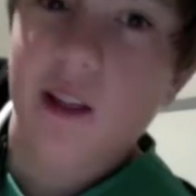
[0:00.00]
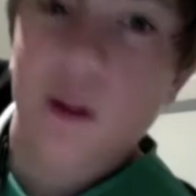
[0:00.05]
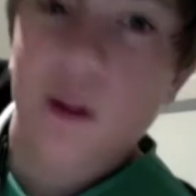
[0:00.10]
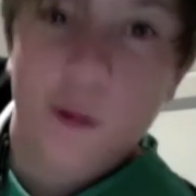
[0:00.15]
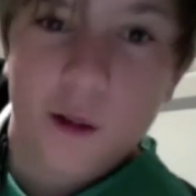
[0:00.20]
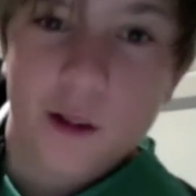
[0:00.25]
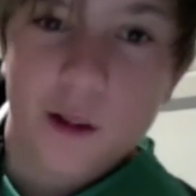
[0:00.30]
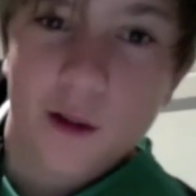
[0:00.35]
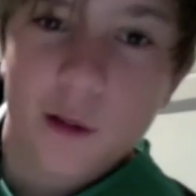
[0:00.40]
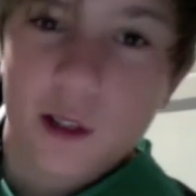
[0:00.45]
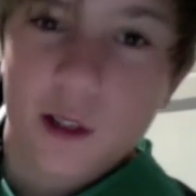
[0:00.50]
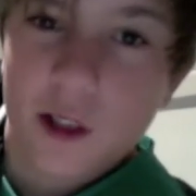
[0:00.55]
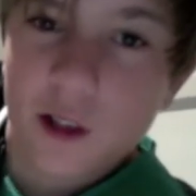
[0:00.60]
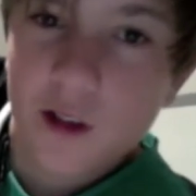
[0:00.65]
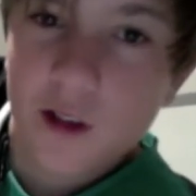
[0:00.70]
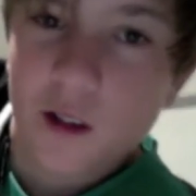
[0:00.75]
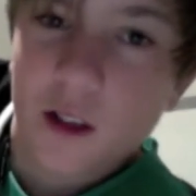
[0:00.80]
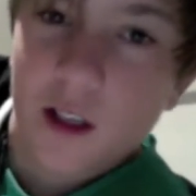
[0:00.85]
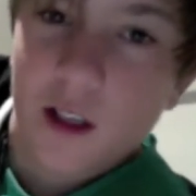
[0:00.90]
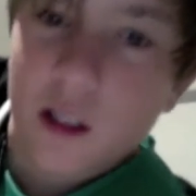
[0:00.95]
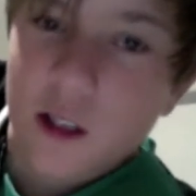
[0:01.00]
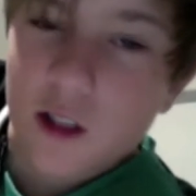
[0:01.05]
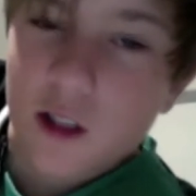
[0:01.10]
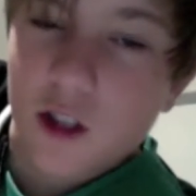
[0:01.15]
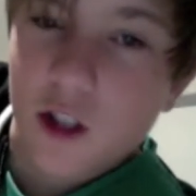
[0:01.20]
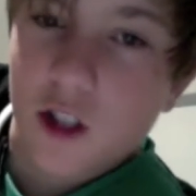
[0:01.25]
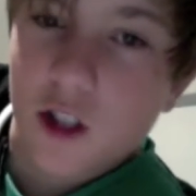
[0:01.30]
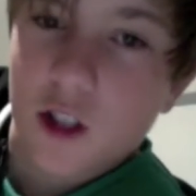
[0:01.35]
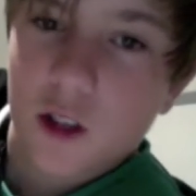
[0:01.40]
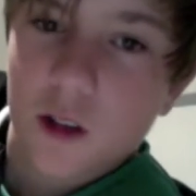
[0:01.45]
I want to in
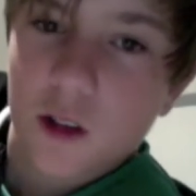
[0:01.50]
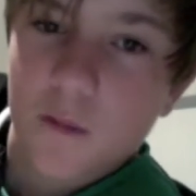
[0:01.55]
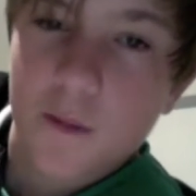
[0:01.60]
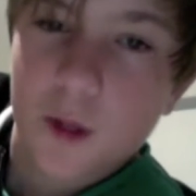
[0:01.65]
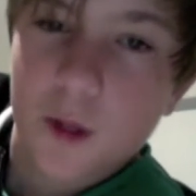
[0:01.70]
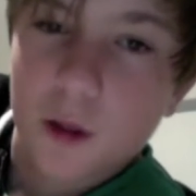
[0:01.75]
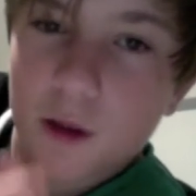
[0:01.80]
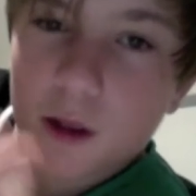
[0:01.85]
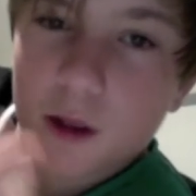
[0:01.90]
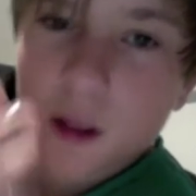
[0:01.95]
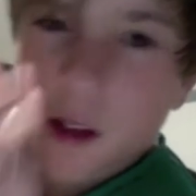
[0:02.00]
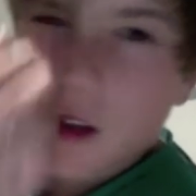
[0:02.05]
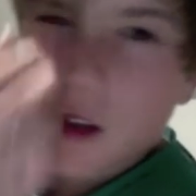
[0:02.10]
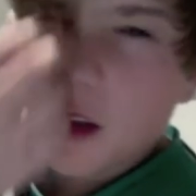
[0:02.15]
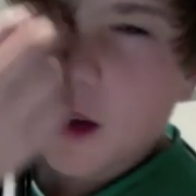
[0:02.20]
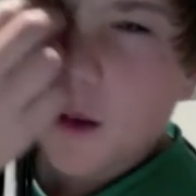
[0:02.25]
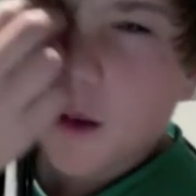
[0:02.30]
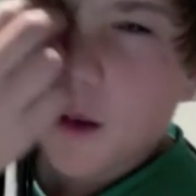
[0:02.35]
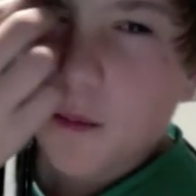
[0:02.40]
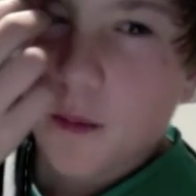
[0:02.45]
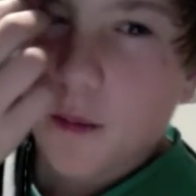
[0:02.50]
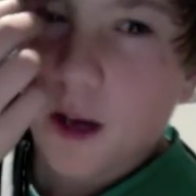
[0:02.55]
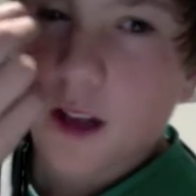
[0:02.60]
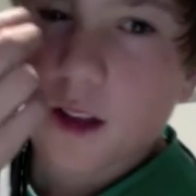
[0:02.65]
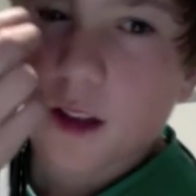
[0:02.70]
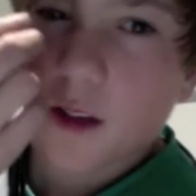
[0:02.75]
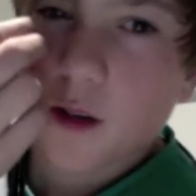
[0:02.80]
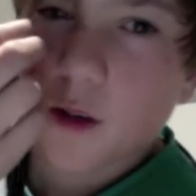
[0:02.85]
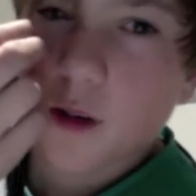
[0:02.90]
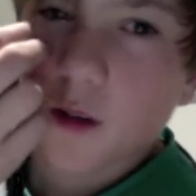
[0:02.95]
introduce you to my
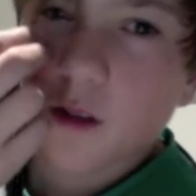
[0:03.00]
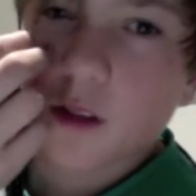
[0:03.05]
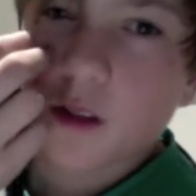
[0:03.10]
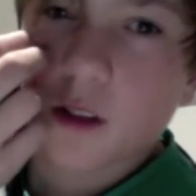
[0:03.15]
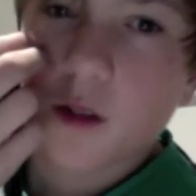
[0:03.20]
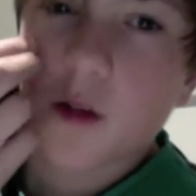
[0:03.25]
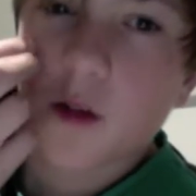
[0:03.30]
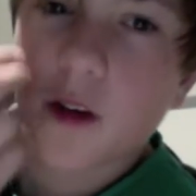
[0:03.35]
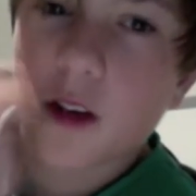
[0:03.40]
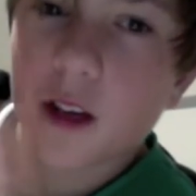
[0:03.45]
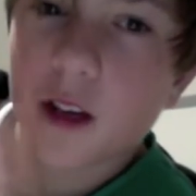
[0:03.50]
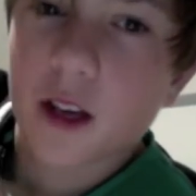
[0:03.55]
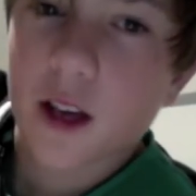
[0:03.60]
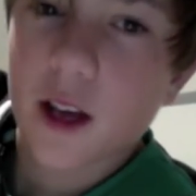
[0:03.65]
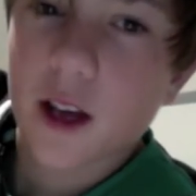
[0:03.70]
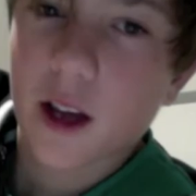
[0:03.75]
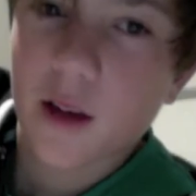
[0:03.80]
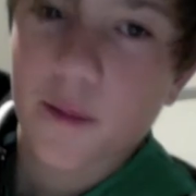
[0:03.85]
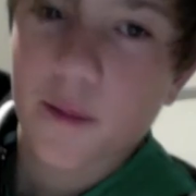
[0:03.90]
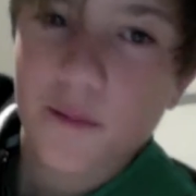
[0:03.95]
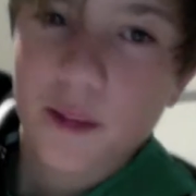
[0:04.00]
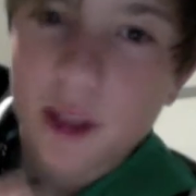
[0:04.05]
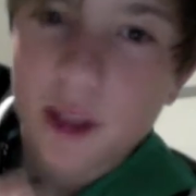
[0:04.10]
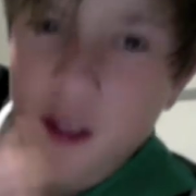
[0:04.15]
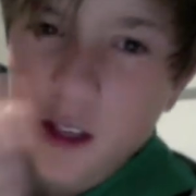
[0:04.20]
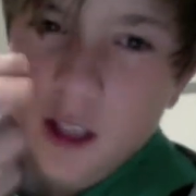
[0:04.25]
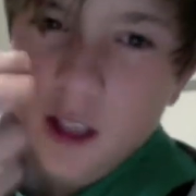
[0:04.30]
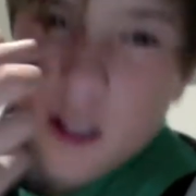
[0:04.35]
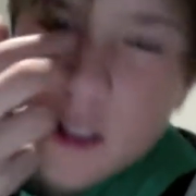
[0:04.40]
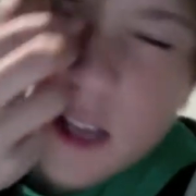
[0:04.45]
little annoying hair.
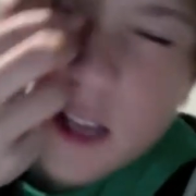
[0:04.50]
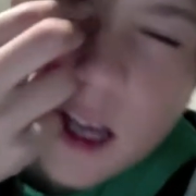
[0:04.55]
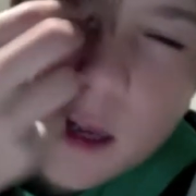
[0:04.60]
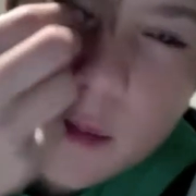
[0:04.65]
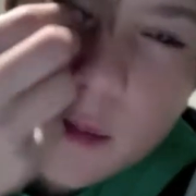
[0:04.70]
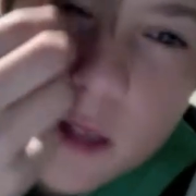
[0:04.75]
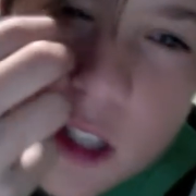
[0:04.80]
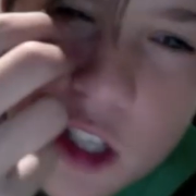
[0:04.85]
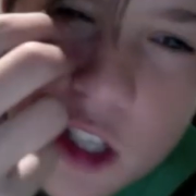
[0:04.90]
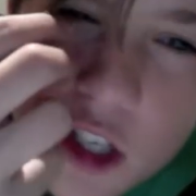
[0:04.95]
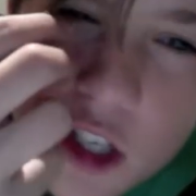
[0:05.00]
His name is